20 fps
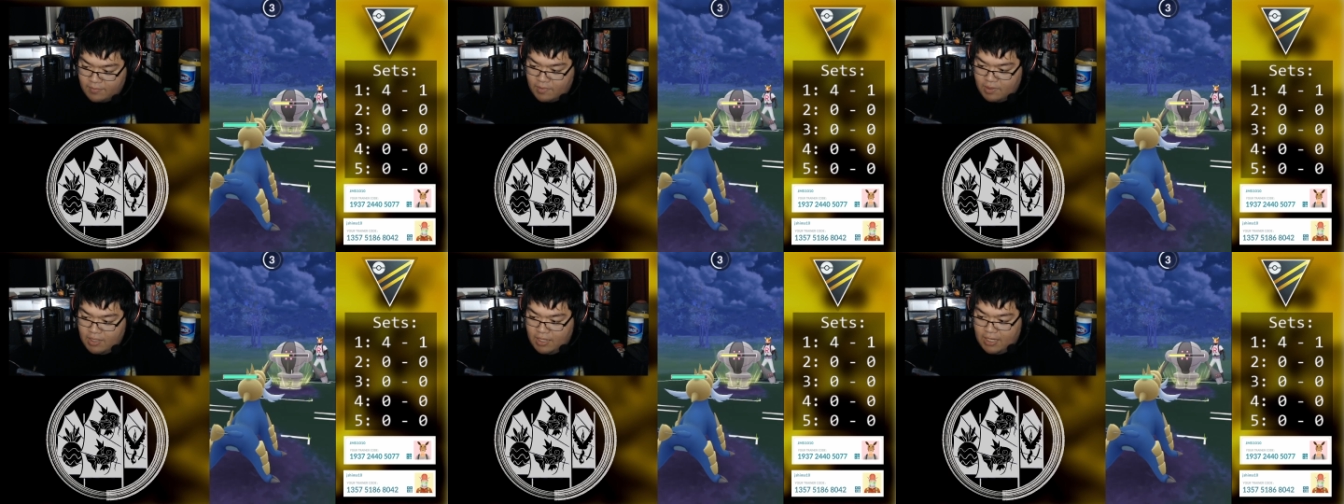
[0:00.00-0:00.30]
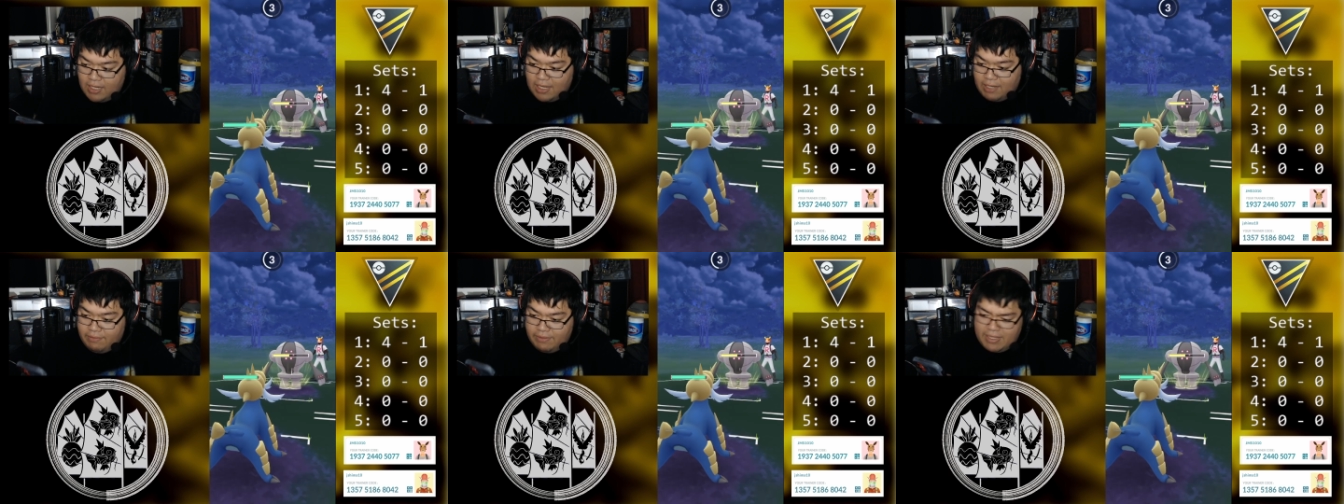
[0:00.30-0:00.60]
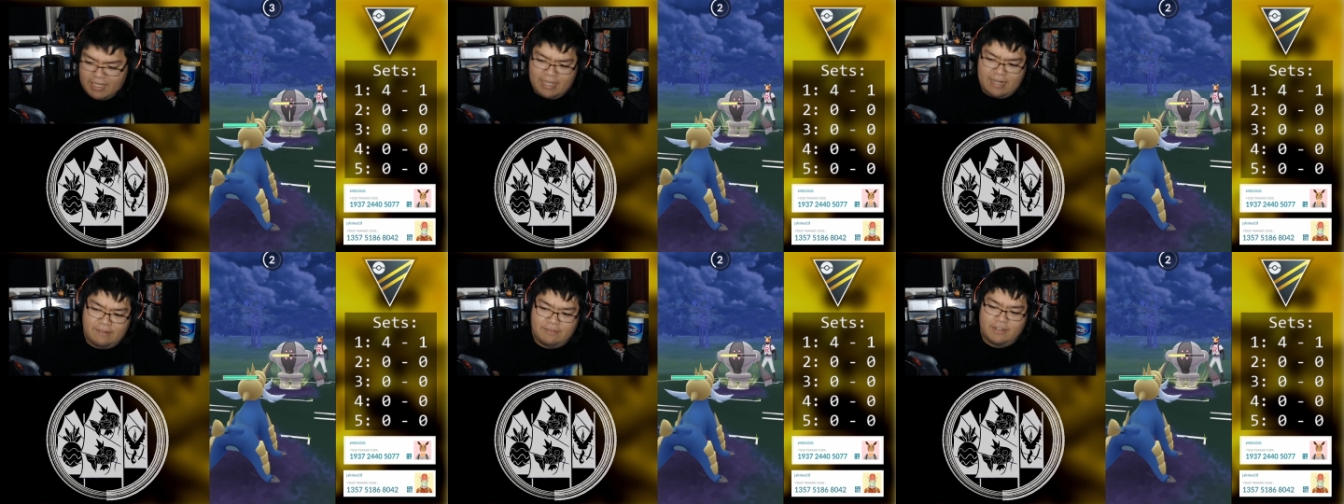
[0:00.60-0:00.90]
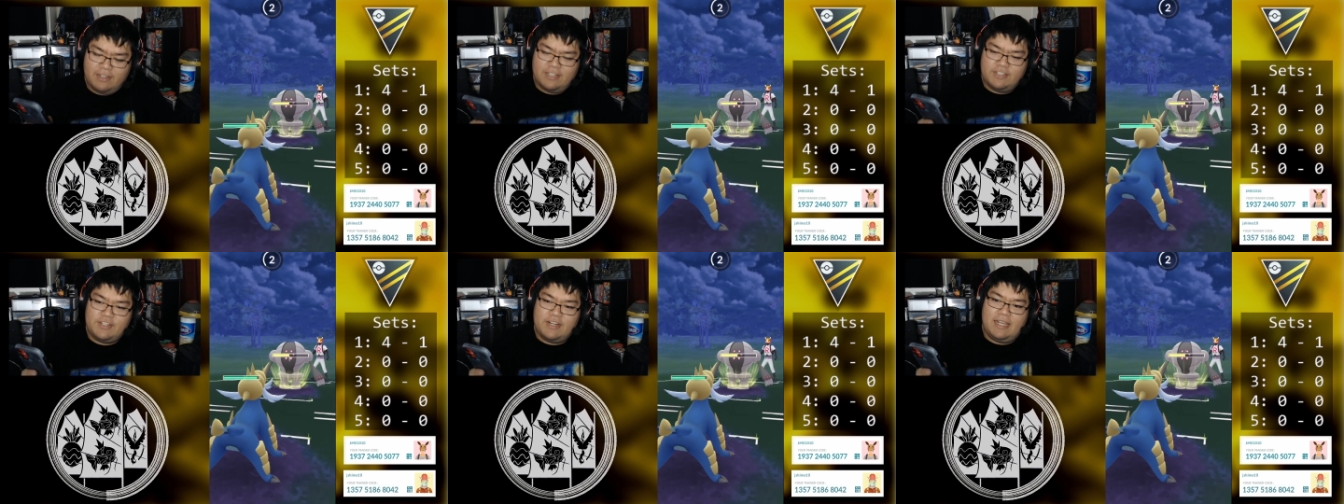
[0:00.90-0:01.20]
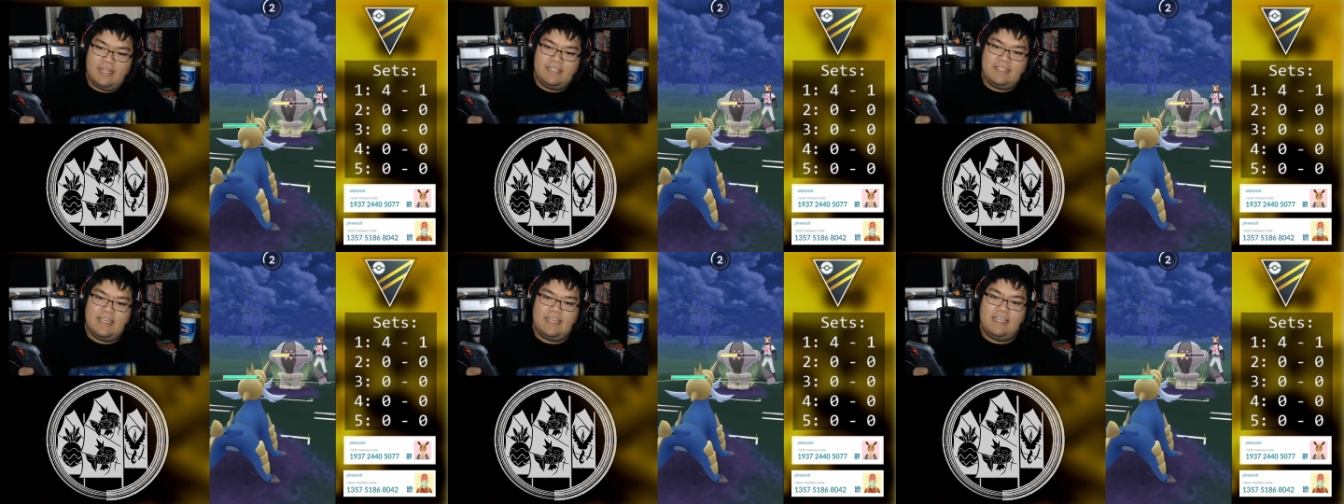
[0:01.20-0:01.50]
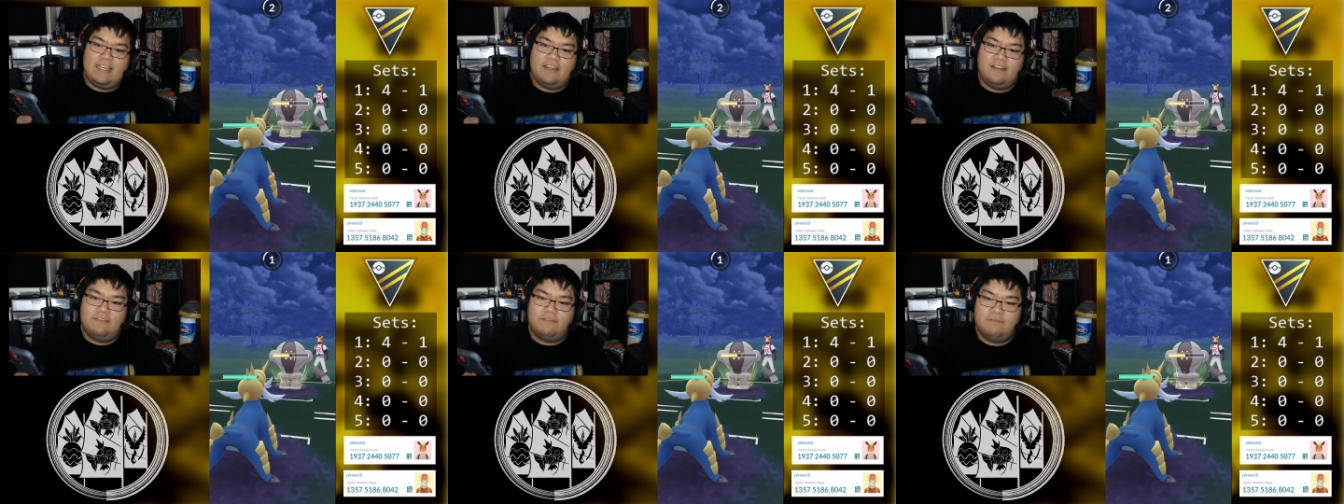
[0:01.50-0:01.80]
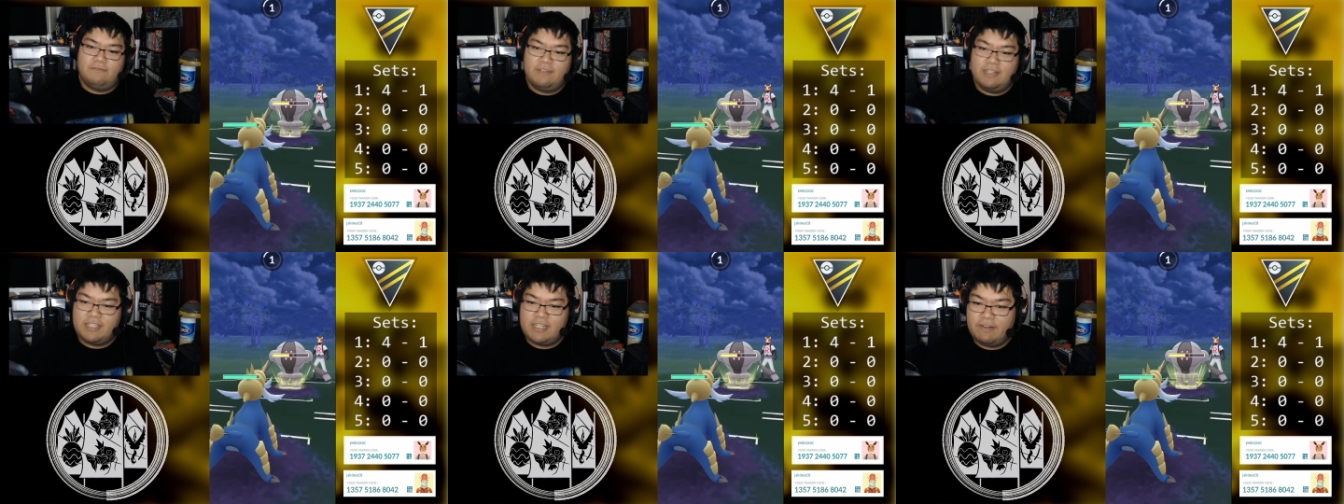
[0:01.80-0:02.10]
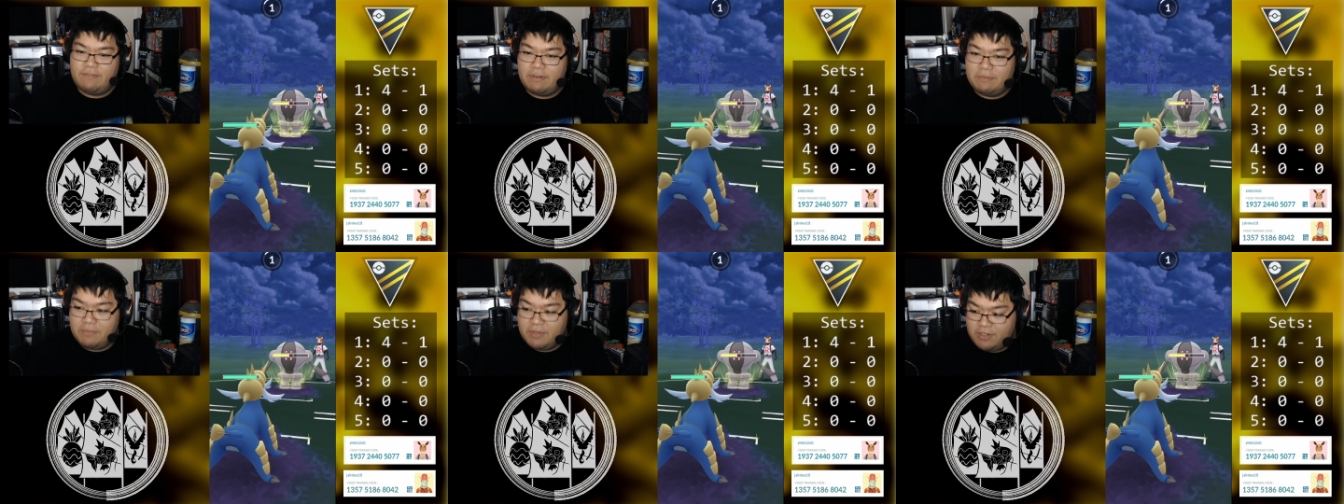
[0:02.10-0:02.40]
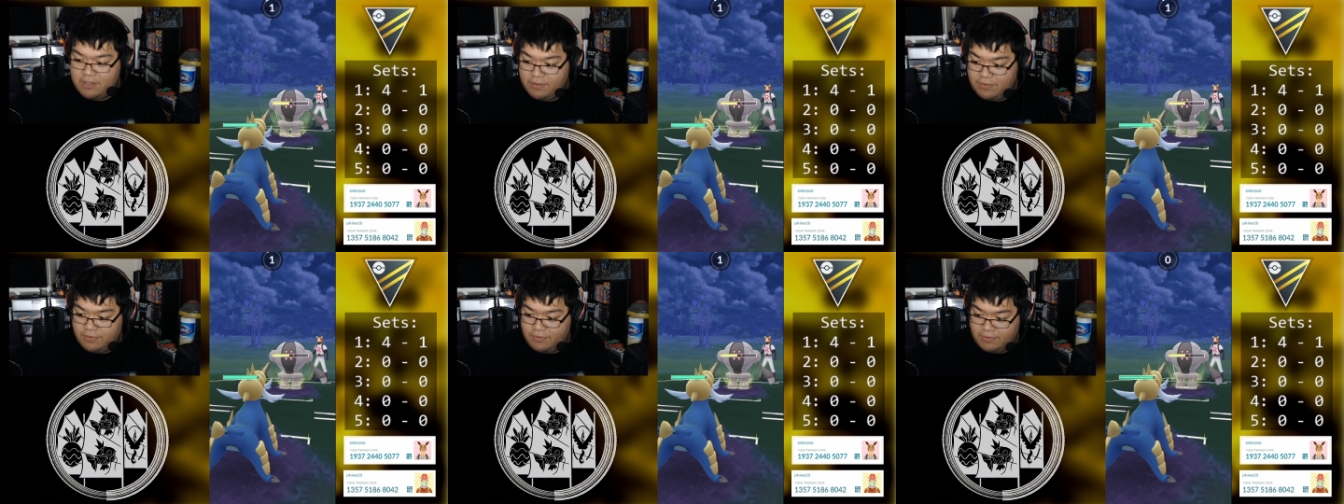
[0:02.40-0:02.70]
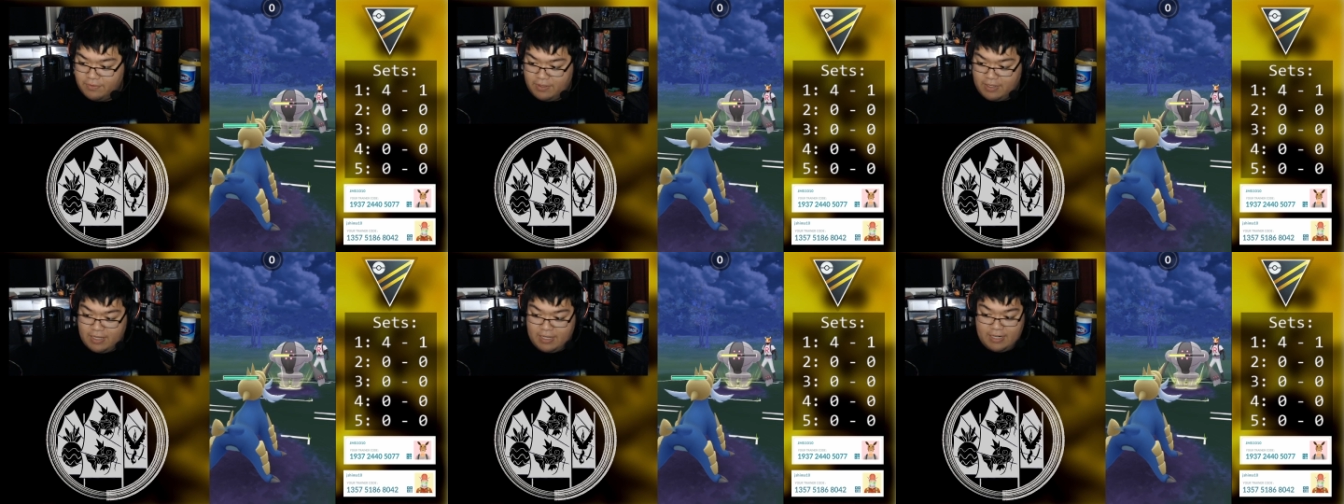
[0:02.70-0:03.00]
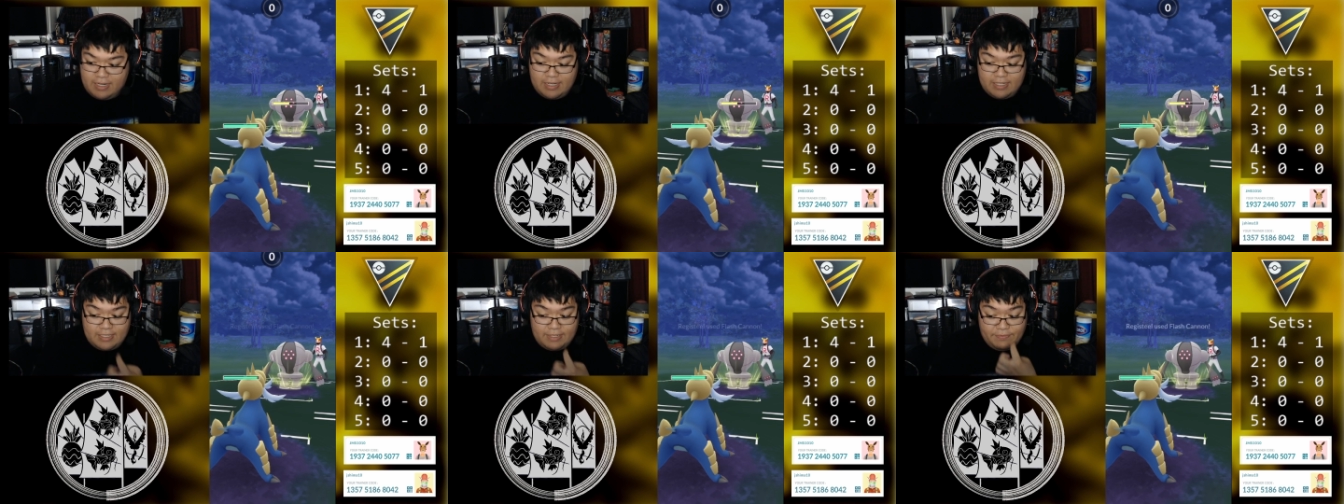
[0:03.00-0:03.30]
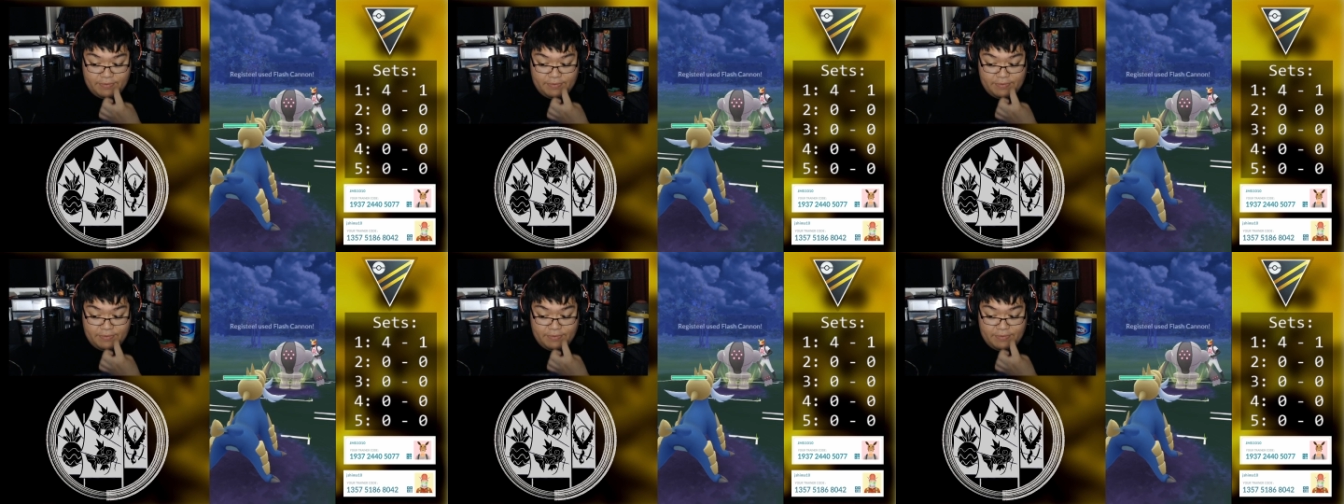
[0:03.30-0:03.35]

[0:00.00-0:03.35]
Uh, with that, I'm going to try and tank out whichever move it is.